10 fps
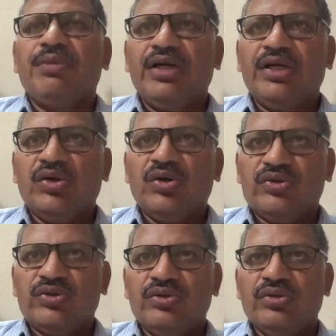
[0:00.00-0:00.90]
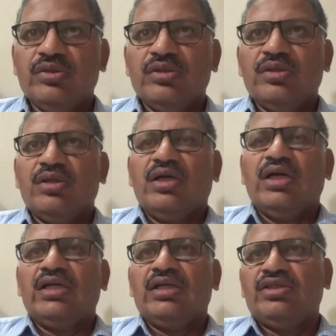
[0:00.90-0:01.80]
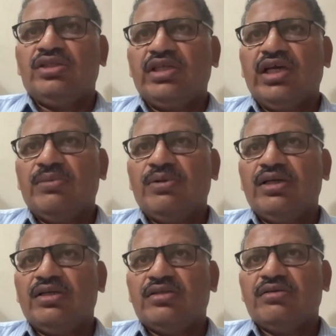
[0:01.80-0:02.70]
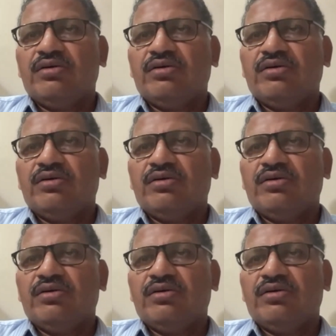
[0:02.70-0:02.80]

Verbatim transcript: bd also and in gi bleeds